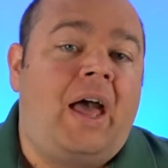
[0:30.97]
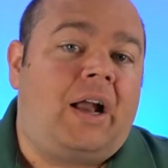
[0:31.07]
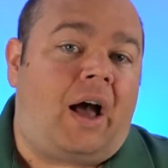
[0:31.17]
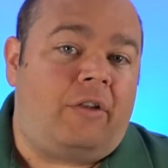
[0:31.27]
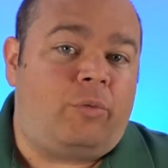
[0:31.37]

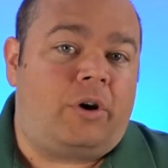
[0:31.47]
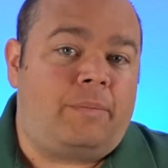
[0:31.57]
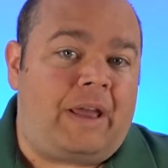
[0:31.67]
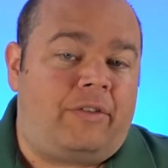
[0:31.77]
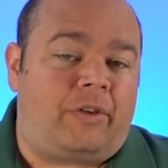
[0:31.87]
God's Word
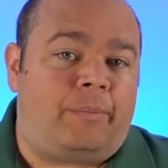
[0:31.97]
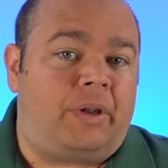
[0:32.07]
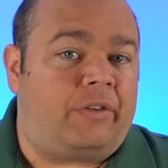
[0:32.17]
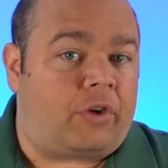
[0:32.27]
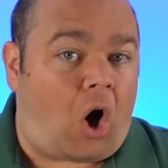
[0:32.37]
Made
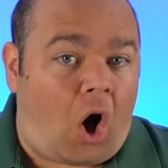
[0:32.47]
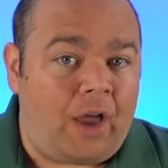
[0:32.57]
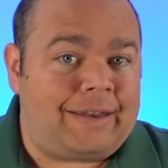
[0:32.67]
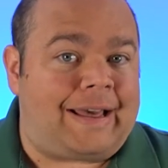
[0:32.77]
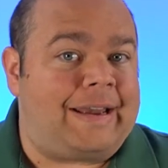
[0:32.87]
Simple is an
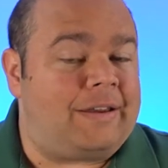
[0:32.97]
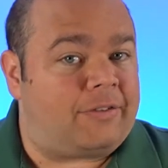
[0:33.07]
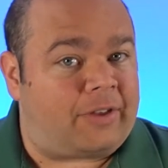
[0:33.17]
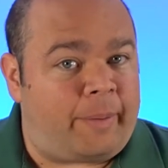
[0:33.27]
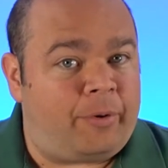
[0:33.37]
online
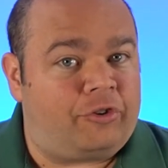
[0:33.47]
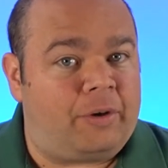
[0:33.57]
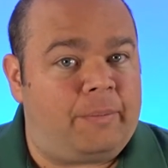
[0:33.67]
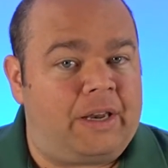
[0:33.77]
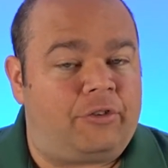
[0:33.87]

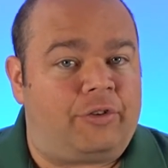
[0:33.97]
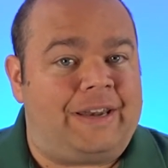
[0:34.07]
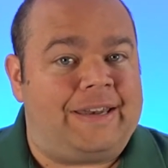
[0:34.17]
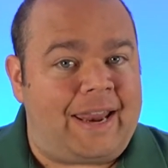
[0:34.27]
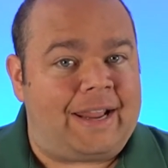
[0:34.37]
discipleship ministry
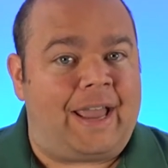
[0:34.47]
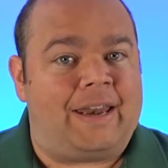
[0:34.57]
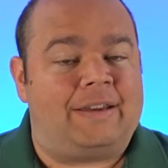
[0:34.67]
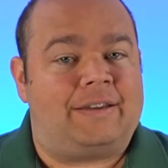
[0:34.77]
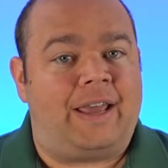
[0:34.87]

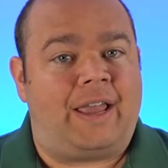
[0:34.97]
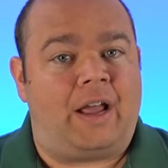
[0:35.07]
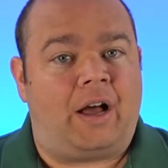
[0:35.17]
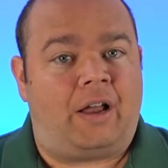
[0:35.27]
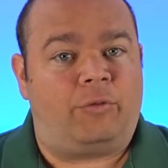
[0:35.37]
dedicated to taking
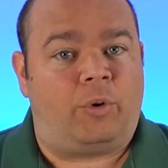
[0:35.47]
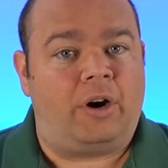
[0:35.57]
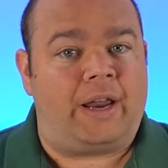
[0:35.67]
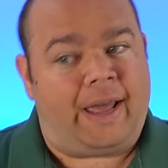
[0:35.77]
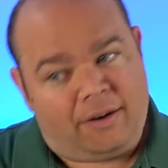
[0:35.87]
God's
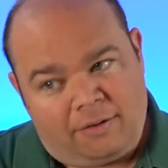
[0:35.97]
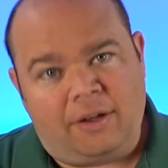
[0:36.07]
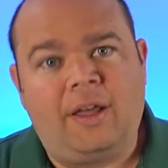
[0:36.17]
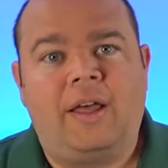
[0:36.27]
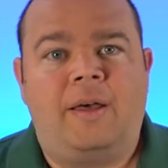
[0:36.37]
Word and
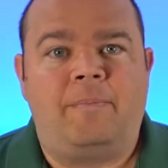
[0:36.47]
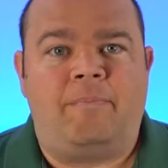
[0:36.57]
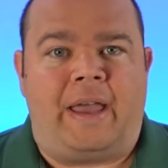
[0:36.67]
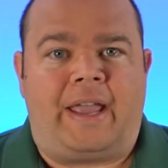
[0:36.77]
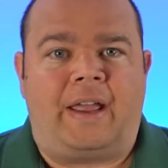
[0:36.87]

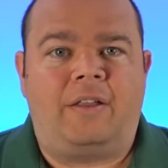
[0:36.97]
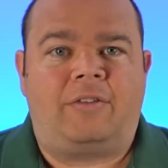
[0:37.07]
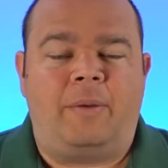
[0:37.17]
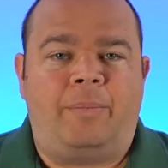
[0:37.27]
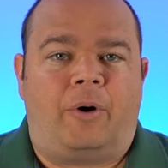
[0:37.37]
making it
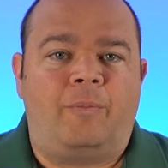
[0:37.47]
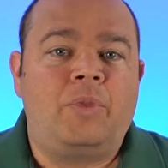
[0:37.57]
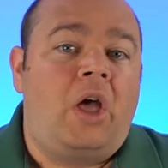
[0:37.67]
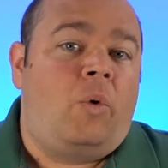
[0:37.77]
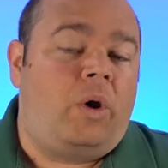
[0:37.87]
simple.
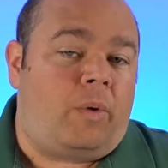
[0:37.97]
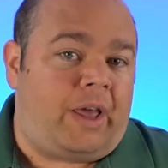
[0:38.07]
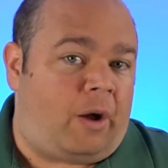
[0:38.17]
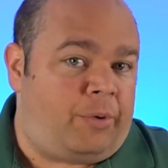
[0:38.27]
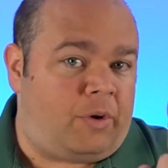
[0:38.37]
We want
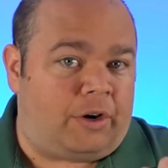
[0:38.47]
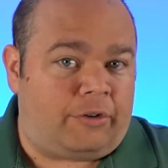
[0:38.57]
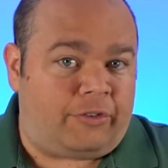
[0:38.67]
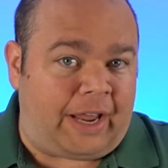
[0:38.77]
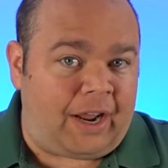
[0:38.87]
to help you
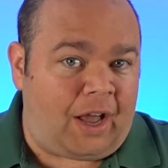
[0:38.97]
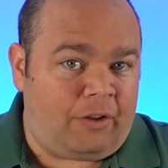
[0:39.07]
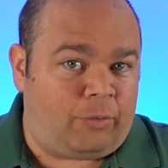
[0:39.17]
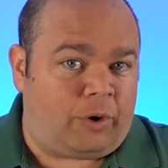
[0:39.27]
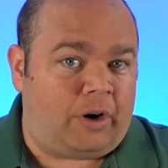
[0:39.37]
understand
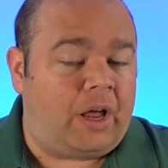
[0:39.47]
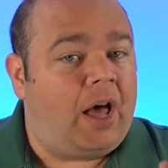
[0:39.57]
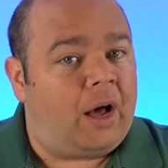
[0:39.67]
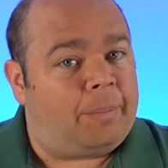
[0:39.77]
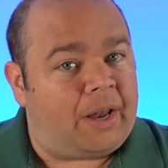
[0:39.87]
God's Word,
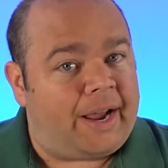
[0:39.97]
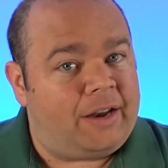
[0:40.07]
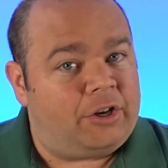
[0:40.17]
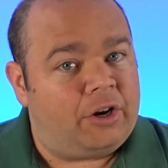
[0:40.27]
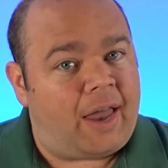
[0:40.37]
apply
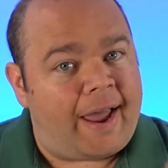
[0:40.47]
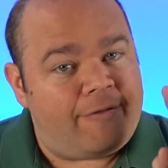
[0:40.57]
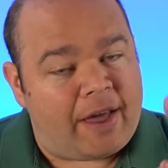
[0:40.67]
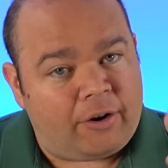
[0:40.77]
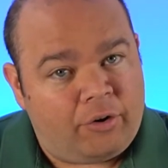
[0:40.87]
it to your
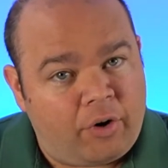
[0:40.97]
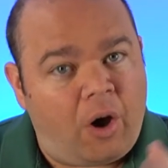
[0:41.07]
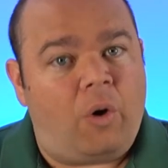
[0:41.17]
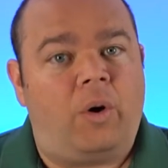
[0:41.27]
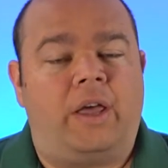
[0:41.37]
life, and
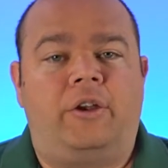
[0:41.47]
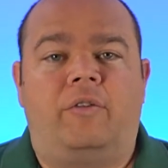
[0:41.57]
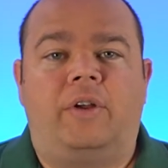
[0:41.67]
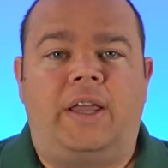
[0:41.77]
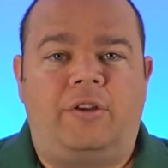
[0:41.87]
grow in your
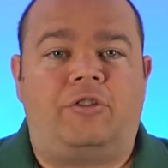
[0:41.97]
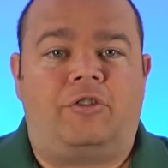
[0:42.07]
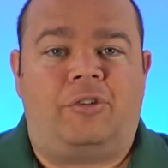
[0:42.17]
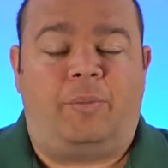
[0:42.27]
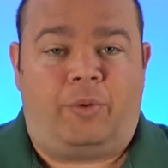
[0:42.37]

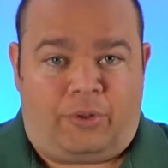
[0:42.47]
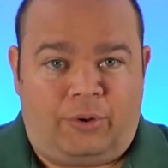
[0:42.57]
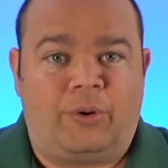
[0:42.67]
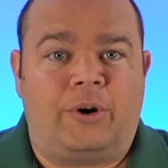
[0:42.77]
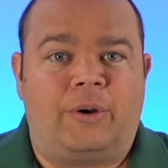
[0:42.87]
relationship with the
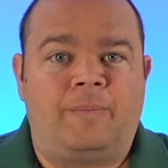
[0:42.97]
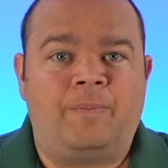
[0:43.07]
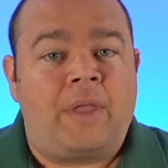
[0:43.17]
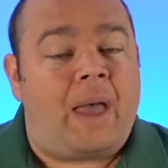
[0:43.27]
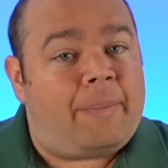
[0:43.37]
Lord.
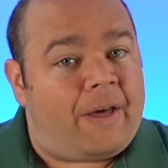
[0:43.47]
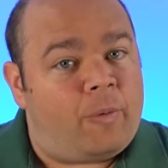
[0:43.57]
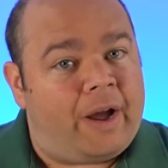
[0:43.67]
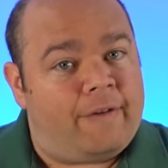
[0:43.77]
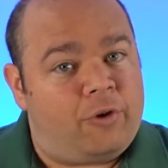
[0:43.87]
And by the
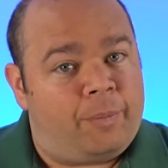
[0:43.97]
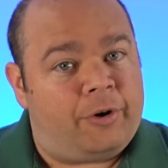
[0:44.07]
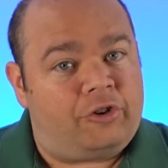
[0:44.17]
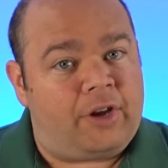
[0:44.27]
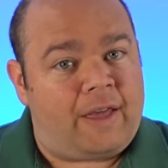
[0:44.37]
way, if you
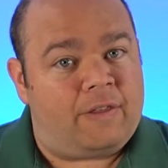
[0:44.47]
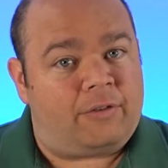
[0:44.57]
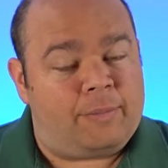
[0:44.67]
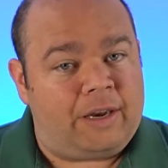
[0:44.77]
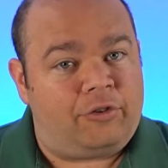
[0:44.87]
appreciate
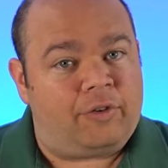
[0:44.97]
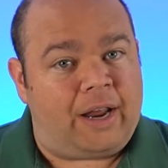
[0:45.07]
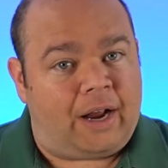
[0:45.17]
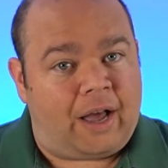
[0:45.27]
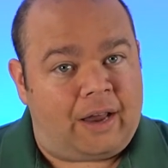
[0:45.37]
this ministry
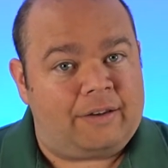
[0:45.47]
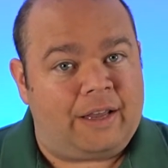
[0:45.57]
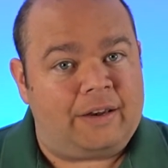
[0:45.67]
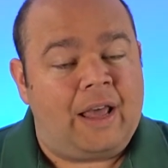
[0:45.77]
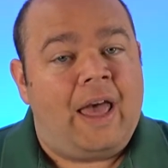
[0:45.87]
and
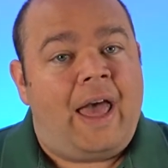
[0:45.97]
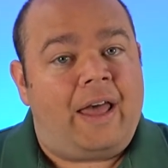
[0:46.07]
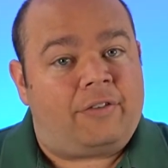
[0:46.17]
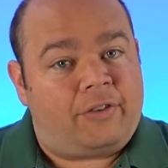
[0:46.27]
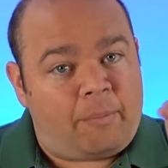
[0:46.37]
content,
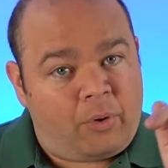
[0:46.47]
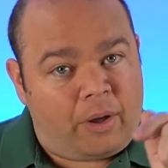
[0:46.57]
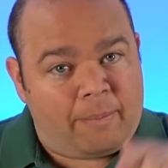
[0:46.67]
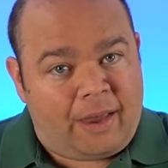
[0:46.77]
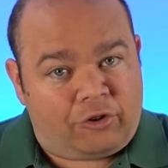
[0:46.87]
at some
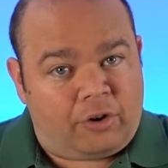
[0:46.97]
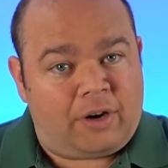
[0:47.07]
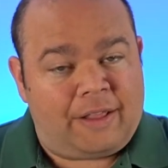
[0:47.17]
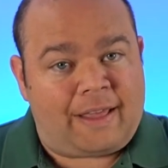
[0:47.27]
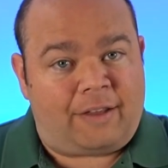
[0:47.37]
point make sure
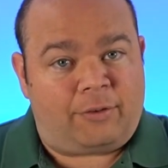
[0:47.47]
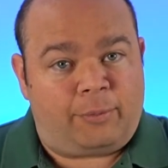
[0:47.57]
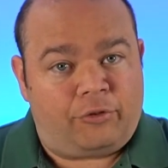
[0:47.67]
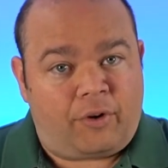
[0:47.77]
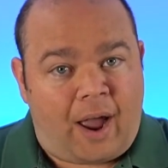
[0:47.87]
and hit that
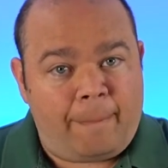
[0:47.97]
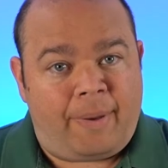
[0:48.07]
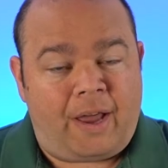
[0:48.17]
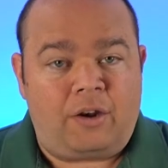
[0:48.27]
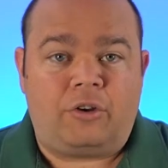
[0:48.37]
subscribe
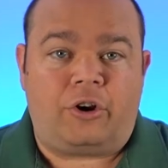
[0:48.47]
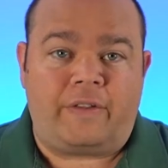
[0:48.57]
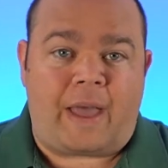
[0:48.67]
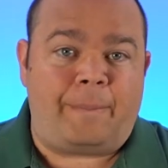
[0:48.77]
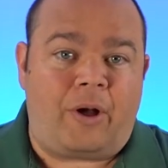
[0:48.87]
button,
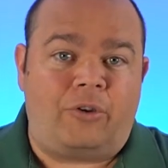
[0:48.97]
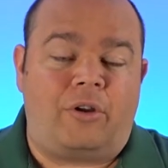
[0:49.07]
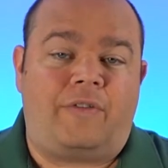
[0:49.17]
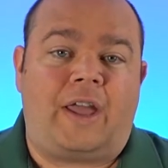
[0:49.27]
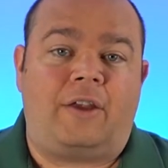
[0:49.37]
turn that bell
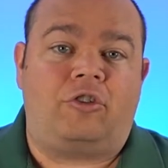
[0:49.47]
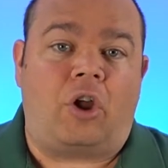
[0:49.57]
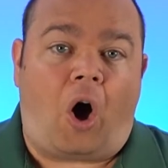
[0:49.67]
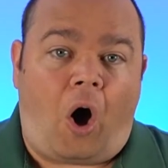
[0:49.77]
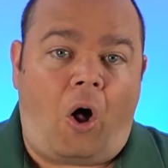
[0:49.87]
notification
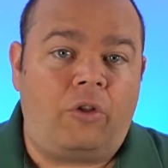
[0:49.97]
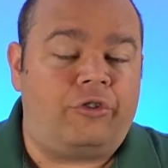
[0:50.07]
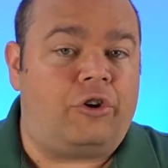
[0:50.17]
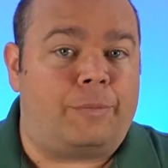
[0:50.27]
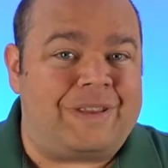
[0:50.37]
to all so
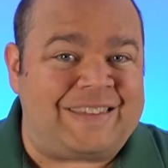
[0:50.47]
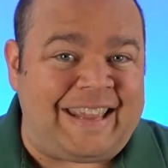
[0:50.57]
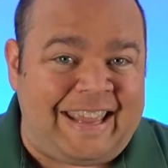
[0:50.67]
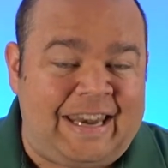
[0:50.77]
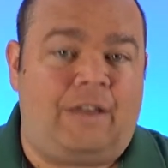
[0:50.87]
you don't miss
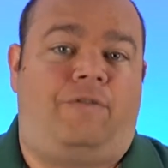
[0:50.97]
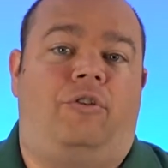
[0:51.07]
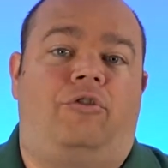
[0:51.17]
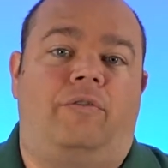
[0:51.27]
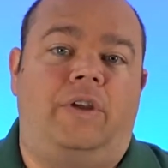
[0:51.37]
any
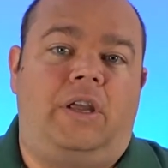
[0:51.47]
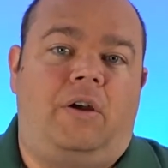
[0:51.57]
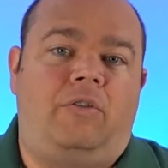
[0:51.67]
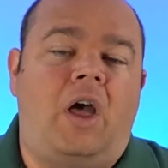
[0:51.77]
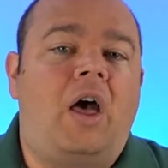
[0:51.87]
future
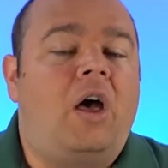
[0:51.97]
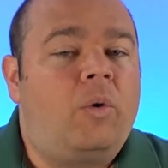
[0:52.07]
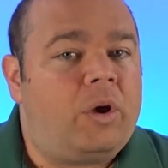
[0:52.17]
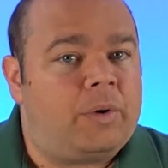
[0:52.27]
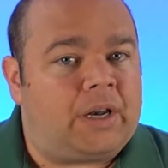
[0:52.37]
videos.
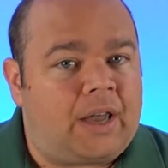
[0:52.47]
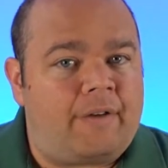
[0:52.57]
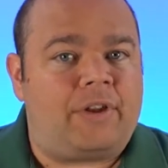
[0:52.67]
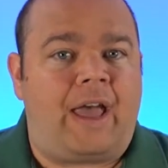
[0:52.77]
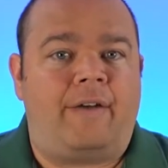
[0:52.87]
We would
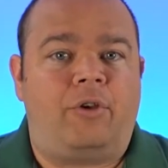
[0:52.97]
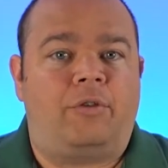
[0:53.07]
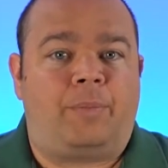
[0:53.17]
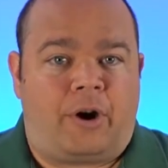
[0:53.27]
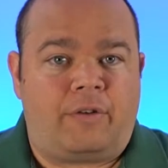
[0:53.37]
love to have you
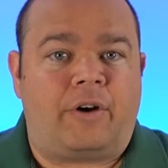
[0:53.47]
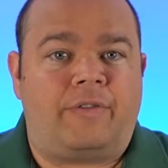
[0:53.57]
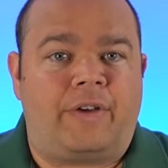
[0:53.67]
as part of our